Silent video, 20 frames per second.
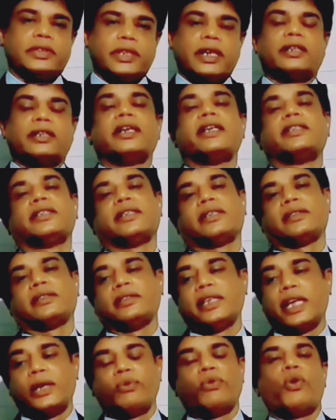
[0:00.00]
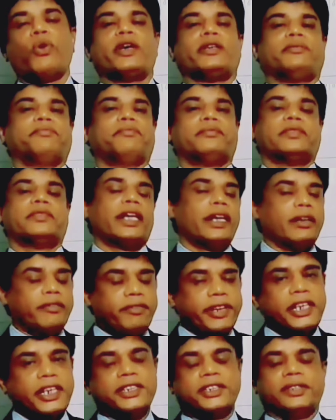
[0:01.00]
yarn dyed, then woven,
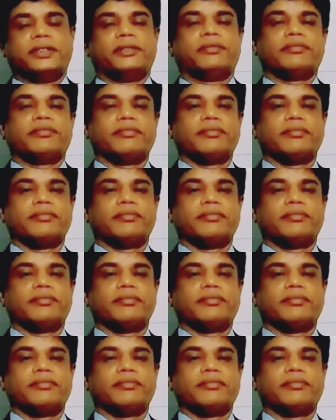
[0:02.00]
then finish.